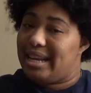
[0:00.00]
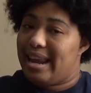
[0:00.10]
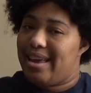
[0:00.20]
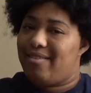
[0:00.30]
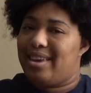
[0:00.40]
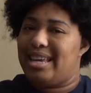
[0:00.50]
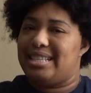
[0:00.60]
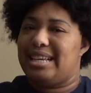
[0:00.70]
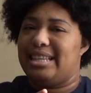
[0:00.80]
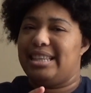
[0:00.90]
diff is
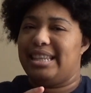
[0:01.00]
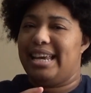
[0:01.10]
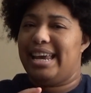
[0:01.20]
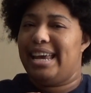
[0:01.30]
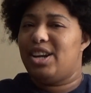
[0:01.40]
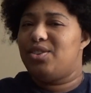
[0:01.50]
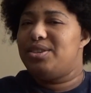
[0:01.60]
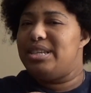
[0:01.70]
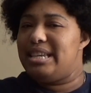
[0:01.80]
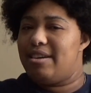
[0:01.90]
a little
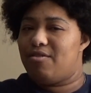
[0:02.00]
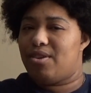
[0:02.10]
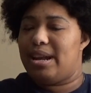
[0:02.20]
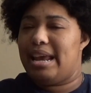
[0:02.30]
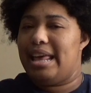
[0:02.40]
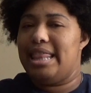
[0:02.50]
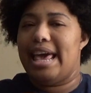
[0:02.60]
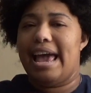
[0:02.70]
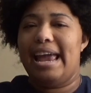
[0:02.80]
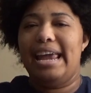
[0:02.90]
different in
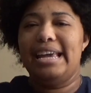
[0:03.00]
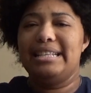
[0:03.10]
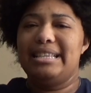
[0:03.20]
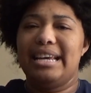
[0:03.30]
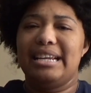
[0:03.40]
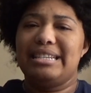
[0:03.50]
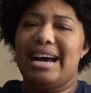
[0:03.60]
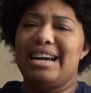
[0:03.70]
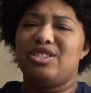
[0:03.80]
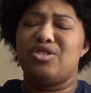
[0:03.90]
that hand
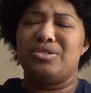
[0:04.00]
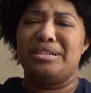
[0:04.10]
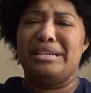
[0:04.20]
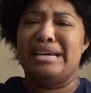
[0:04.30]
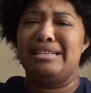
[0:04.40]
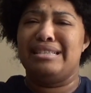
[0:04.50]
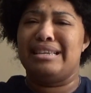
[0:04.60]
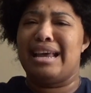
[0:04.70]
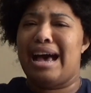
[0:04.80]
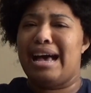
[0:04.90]
sanitizer does
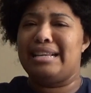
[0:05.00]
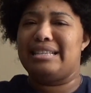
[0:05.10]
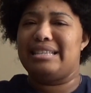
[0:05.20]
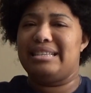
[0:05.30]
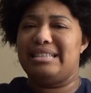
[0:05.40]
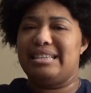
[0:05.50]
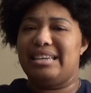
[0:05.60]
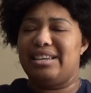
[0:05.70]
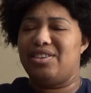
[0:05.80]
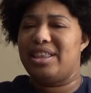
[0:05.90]
not
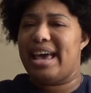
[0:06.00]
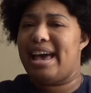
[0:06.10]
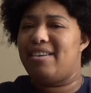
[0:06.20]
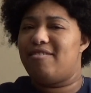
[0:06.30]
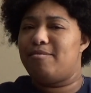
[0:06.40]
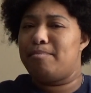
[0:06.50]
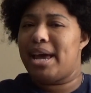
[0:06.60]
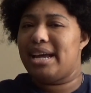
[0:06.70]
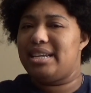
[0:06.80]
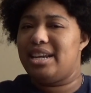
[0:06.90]
kill that
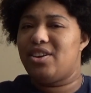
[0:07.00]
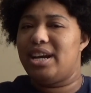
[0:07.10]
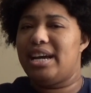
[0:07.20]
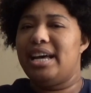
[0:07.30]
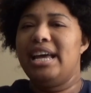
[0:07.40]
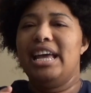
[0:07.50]
bacteria.